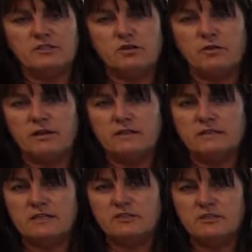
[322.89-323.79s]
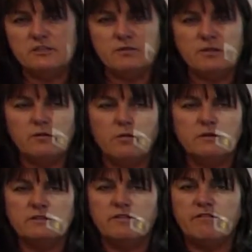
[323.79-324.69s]
to organization. So the
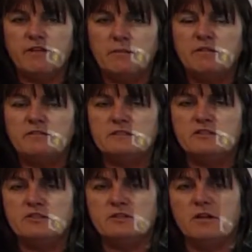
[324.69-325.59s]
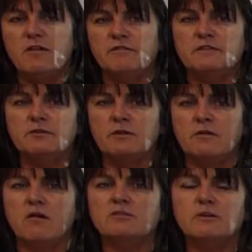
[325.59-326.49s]
goals of a family physician's office or a
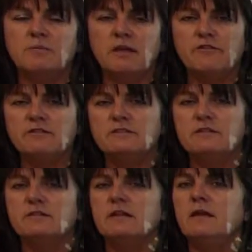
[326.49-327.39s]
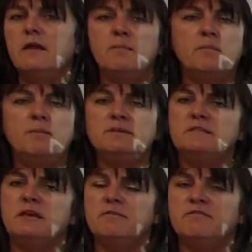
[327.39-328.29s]
long-term care facility may be
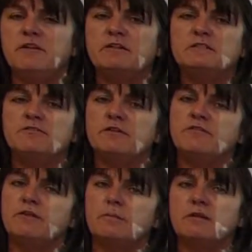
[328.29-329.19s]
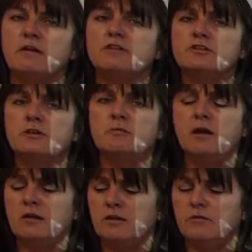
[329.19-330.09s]
very different from a large
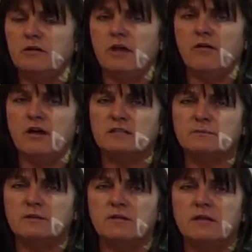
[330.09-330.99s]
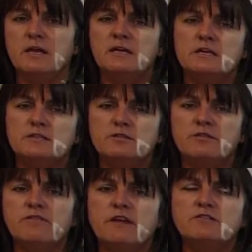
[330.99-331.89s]
acute care hospital. So
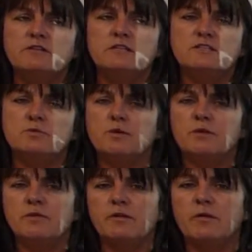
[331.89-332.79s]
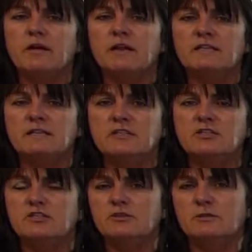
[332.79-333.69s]
the vendor needs to work with the
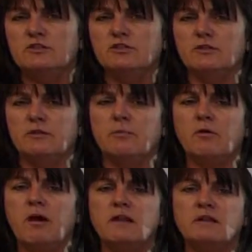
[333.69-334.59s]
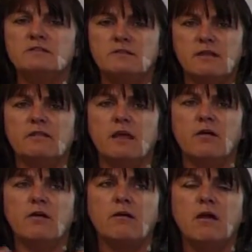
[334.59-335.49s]
organization to ensure the product that they
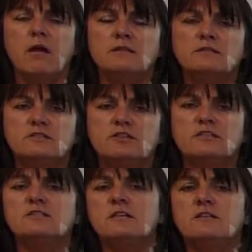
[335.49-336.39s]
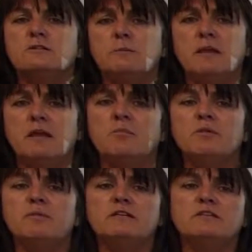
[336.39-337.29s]
are suggesting to be
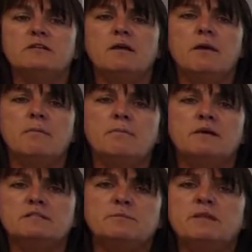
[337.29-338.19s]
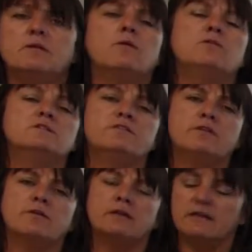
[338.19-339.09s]
implemented must meet the goals of
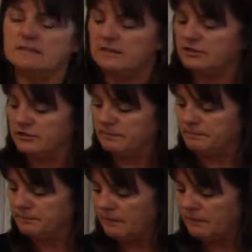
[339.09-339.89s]
the organization.